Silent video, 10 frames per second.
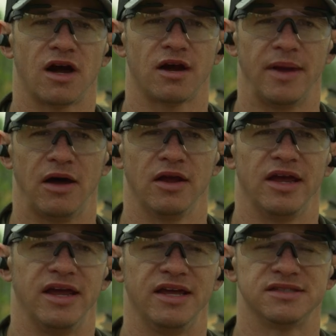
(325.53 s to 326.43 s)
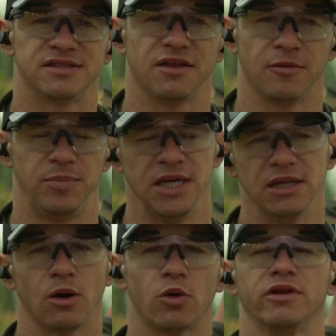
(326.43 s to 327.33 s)
talk about is the
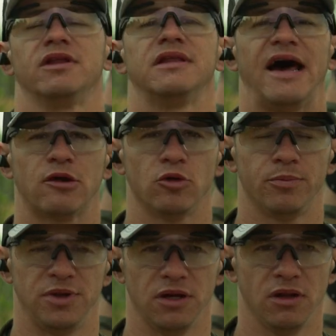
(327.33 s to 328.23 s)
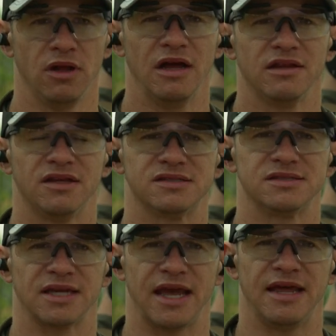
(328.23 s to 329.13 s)
peel or the lateral peel. This
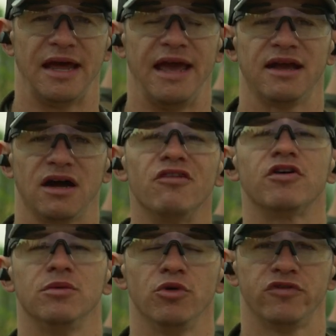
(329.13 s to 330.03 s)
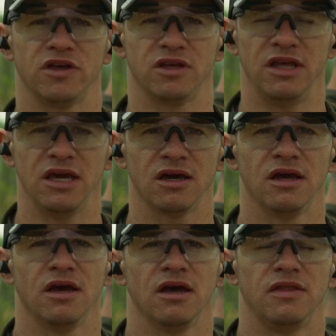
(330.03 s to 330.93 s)
is again a cover and move technique
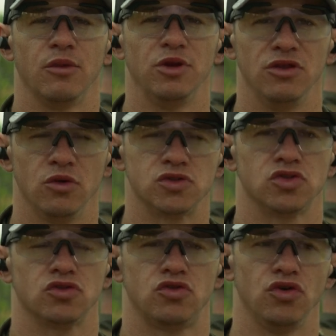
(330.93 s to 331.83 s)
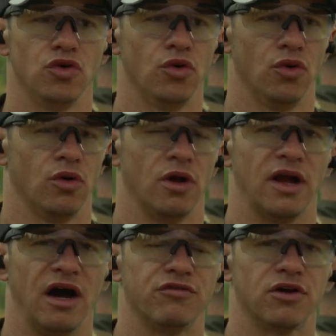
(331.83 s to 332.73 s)
that we use to
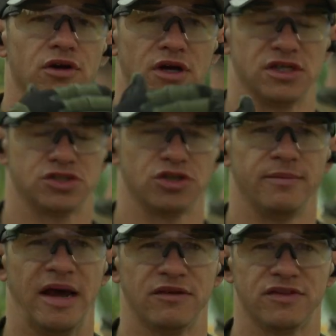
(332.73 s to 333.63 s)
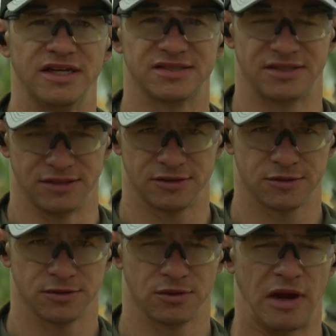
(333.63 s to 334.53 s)
cover a certain amount of distance.
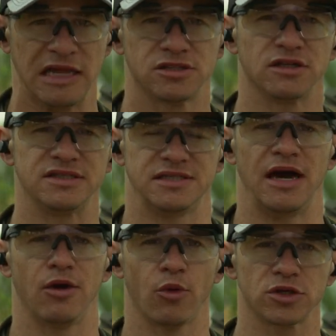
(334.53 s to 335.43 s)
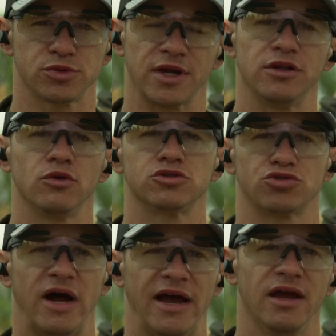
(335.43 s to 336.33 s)
All right, so let's see how it works. We're gonna do a
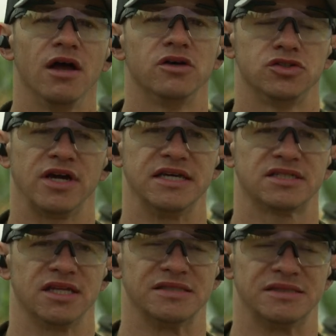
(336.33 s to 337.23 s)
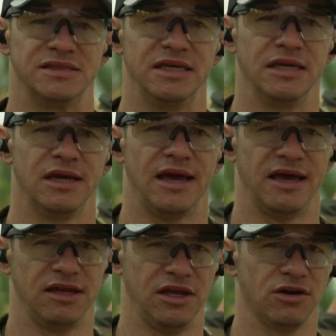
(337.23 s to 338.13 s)
dry so you guys can see
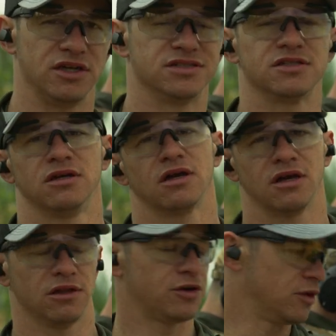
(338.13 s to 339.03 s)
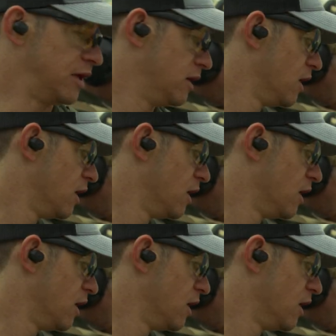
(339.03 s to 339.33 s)
and hear us clearly.